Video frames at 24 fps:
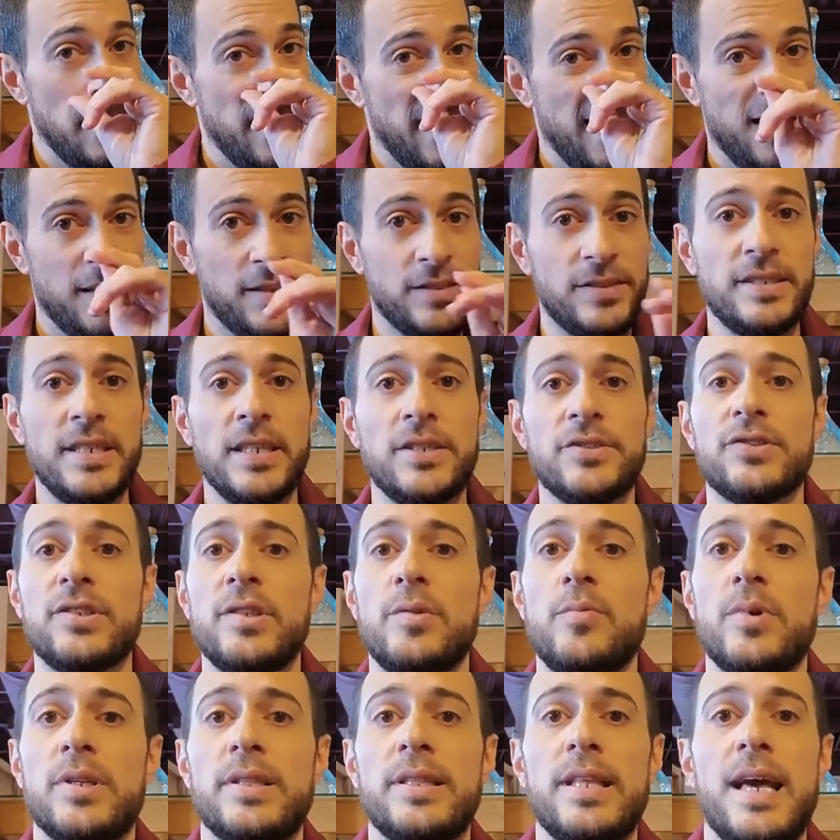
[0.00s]
And essentially
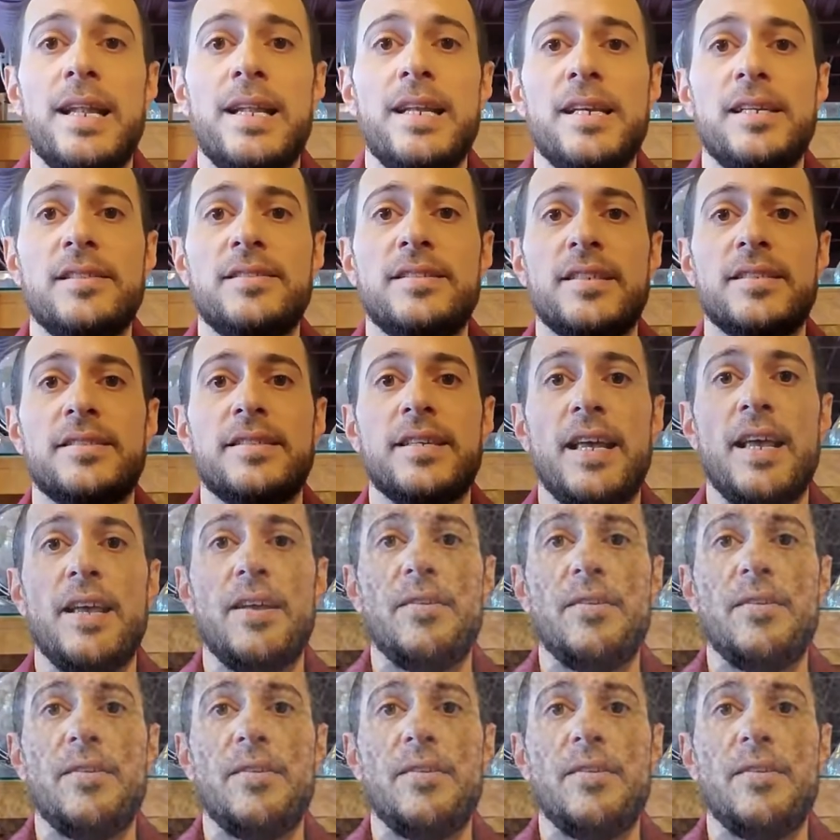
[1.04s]
what that is a